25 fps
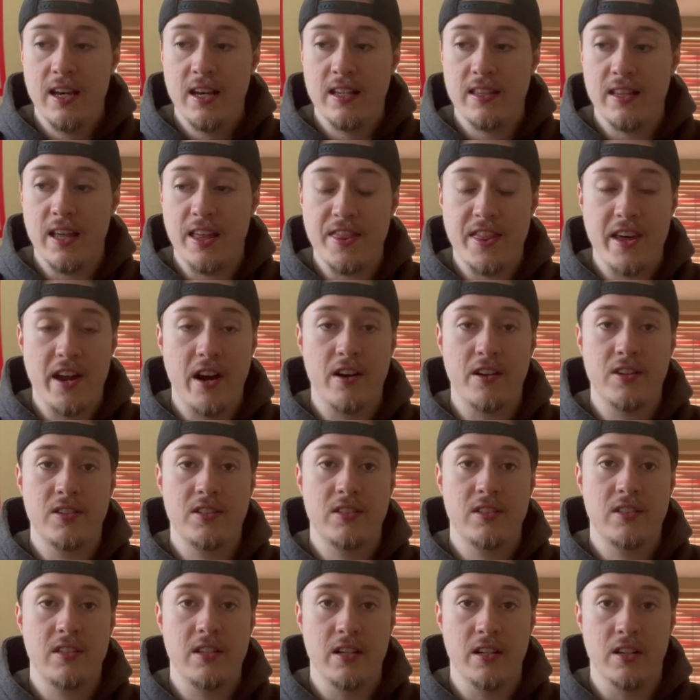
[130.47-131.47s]
that they're
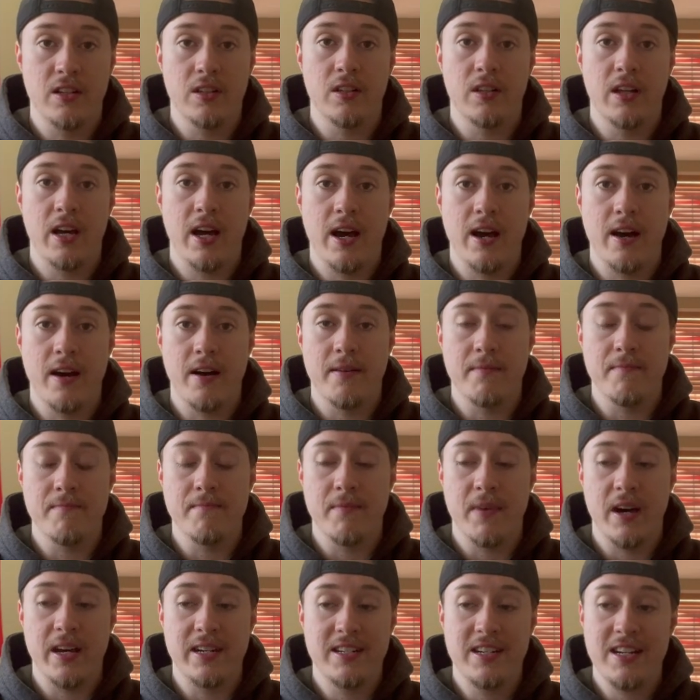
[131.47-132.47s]
still
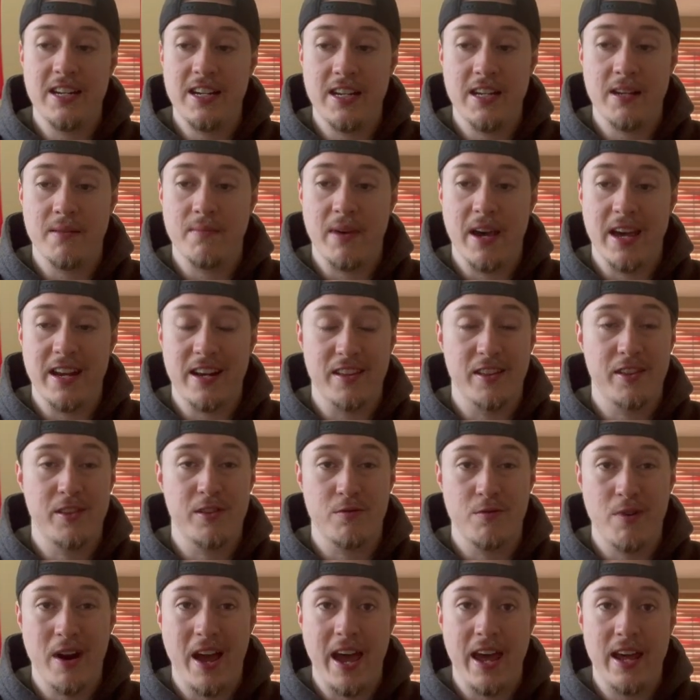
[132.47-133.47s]
a team and a
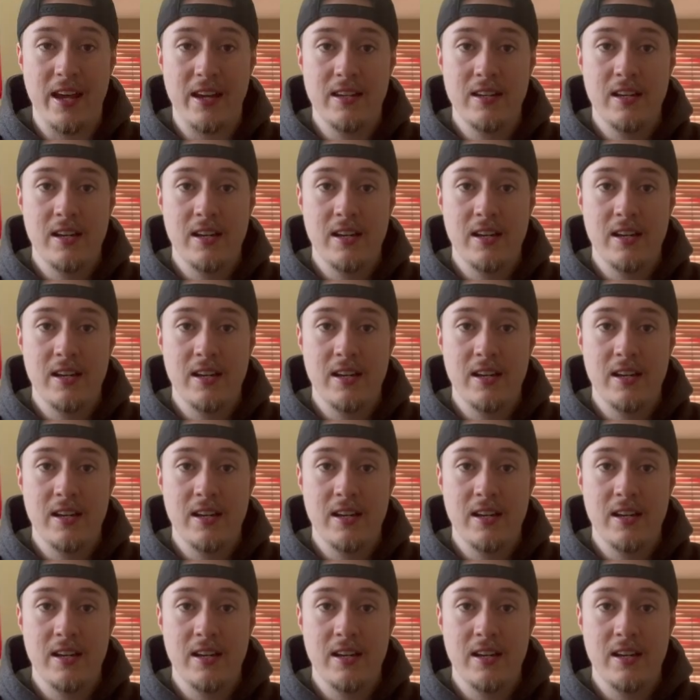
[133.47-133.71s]
threat